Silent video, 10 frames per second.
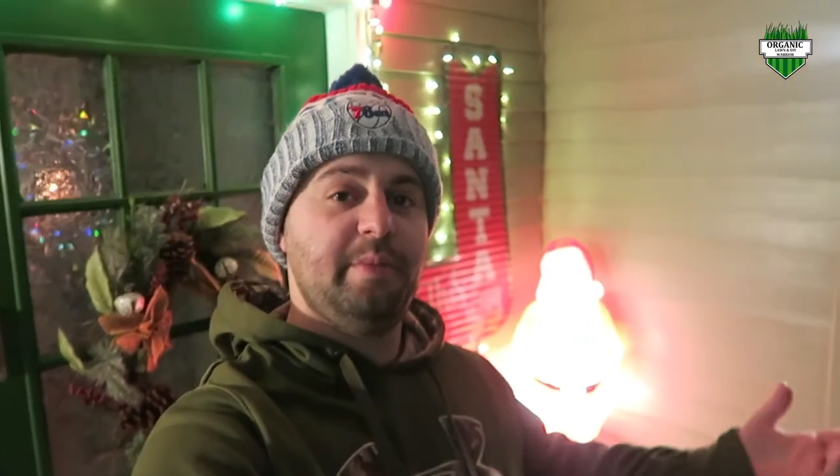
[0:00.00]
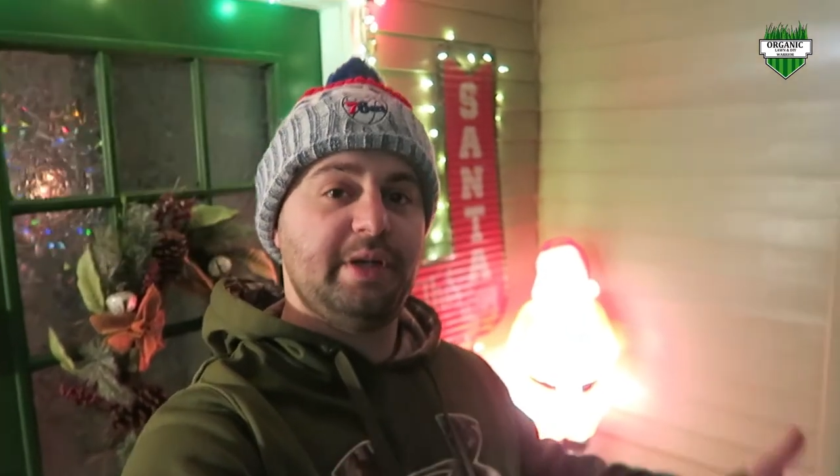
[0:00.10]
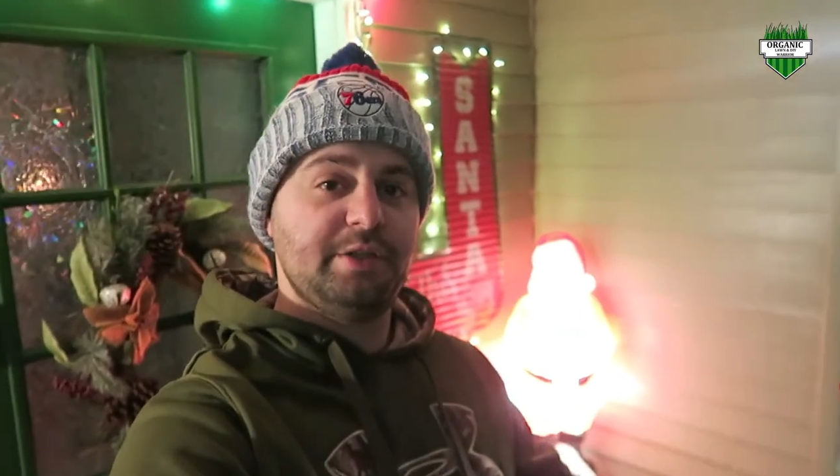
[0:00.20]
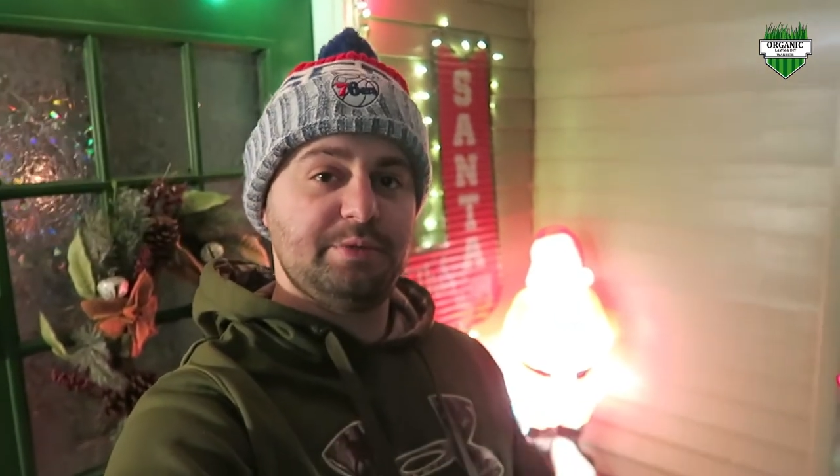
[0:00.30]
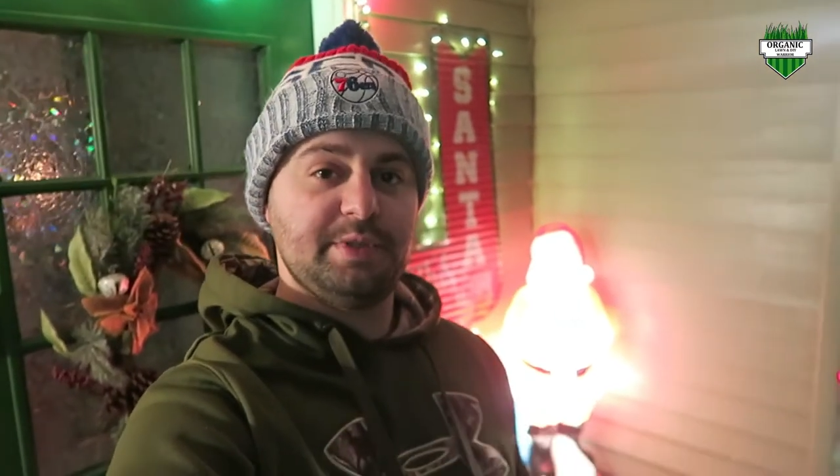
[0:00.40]
all
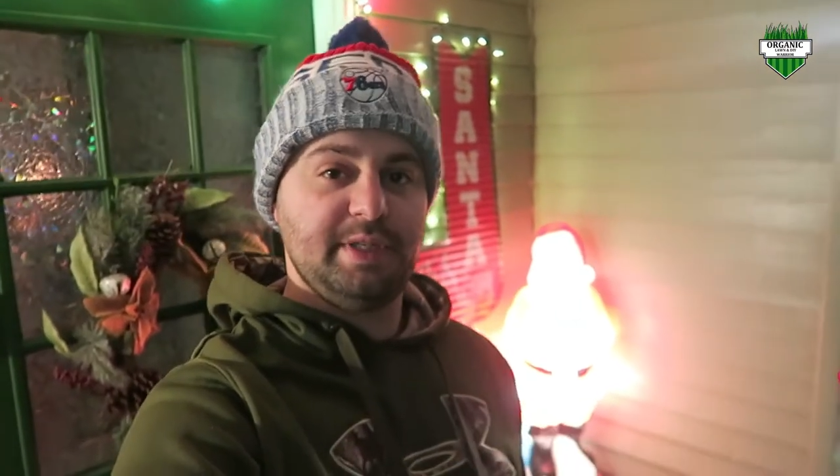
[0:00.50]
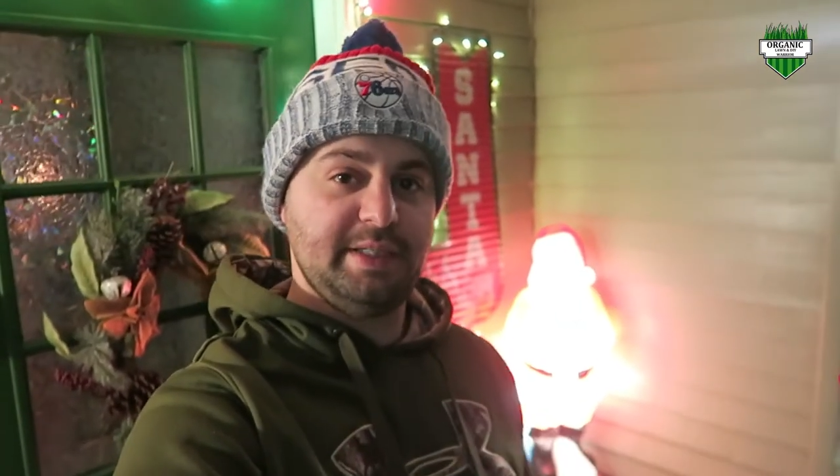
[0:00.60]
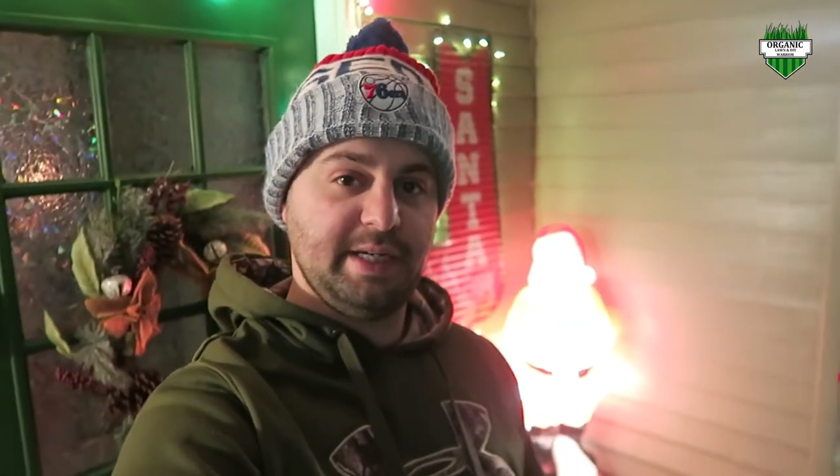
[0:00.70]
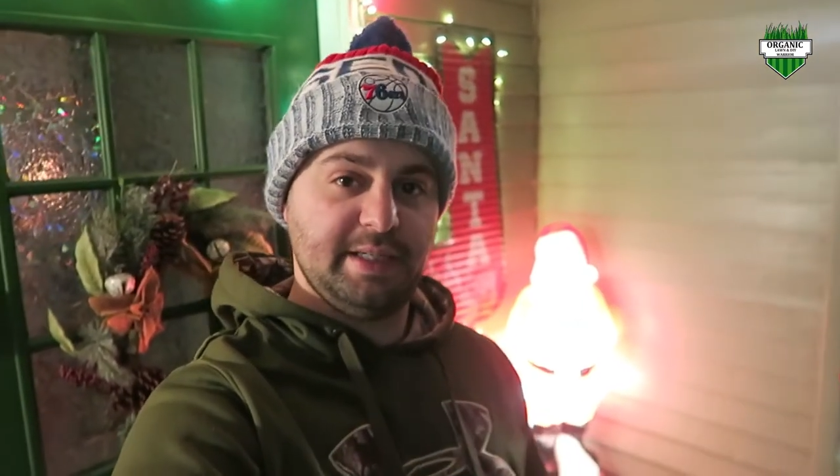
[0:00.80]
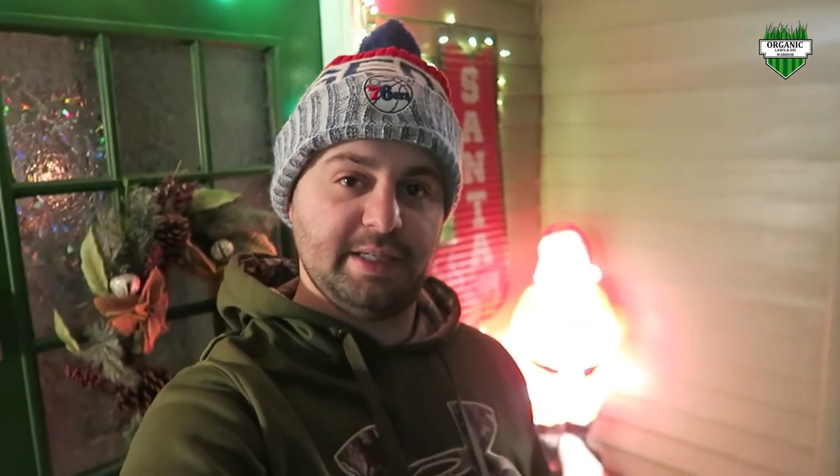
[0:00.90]
my Christmas
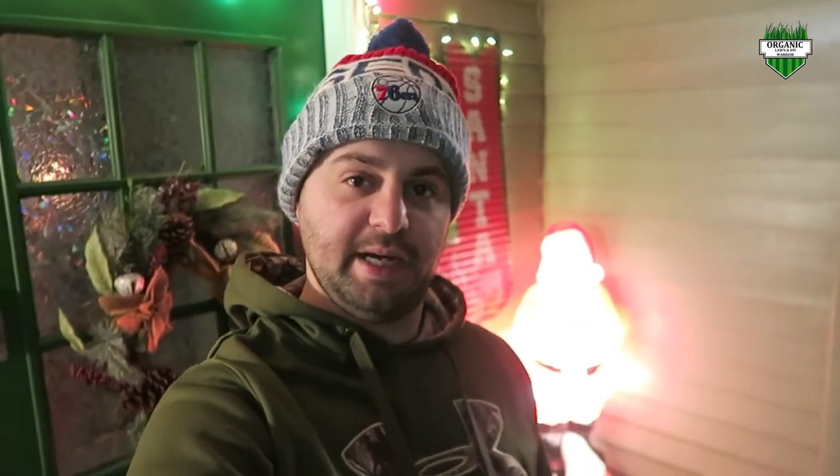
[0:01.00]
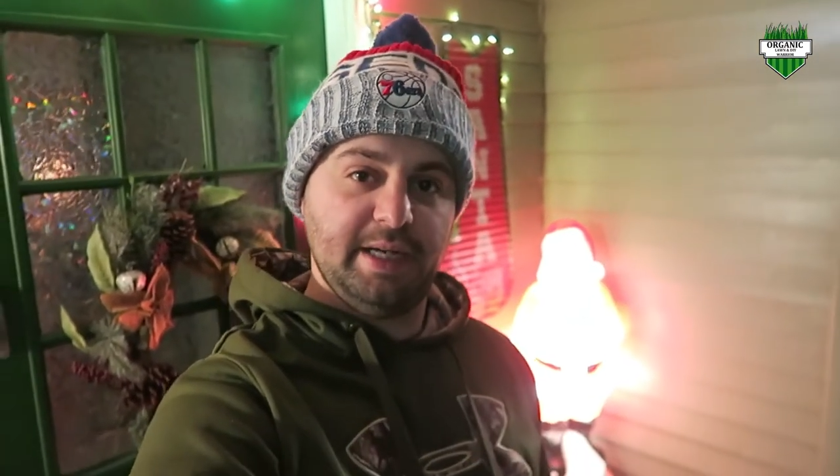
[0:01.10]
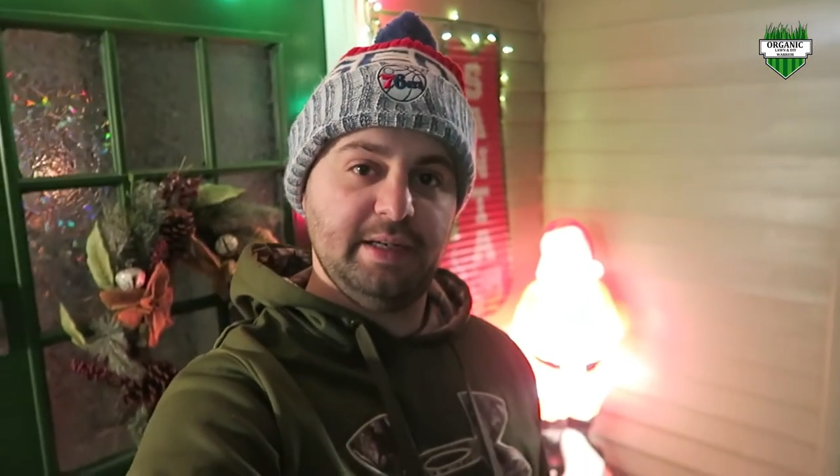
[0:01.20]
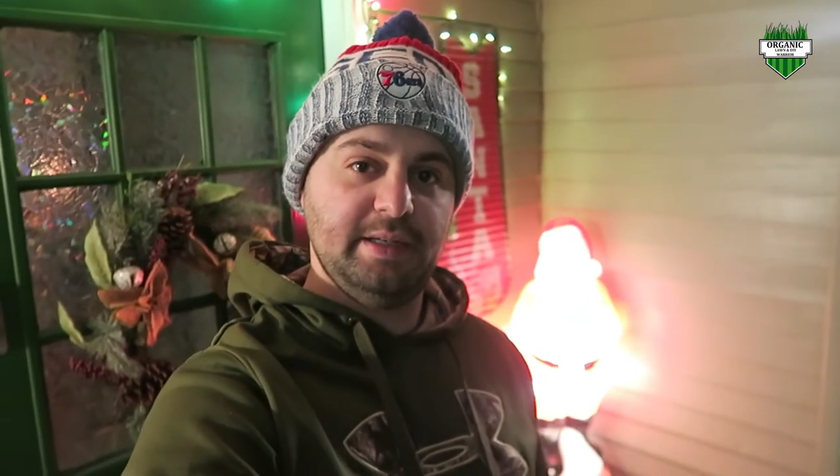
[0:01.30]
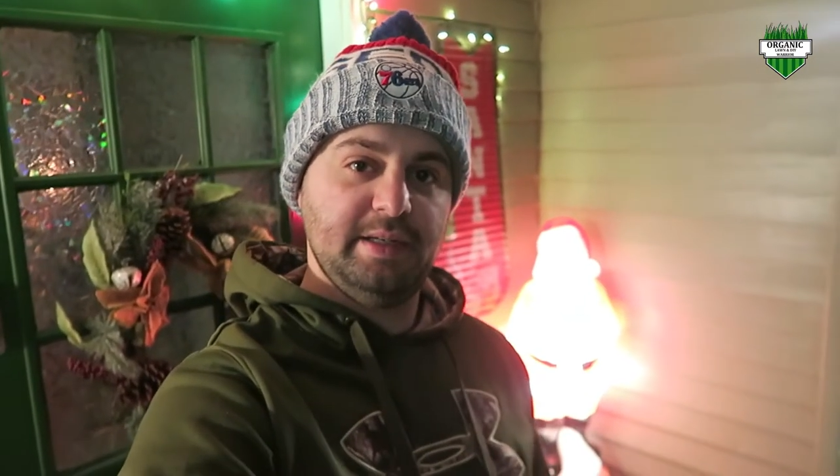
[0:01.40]
lights
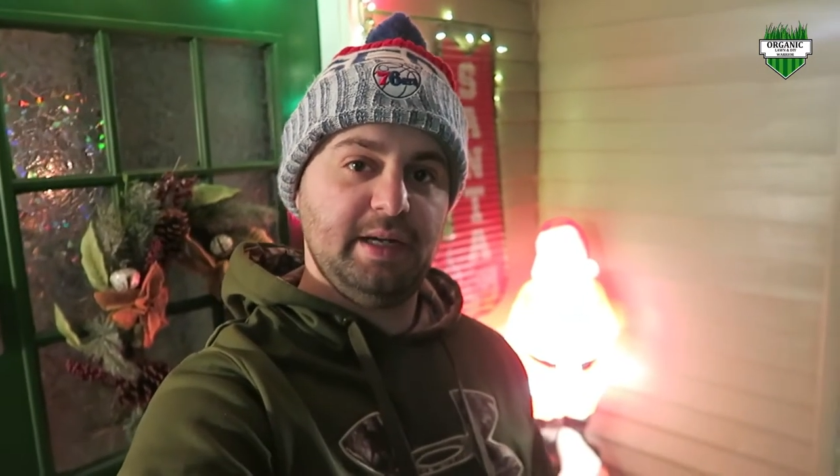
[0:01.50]
outside.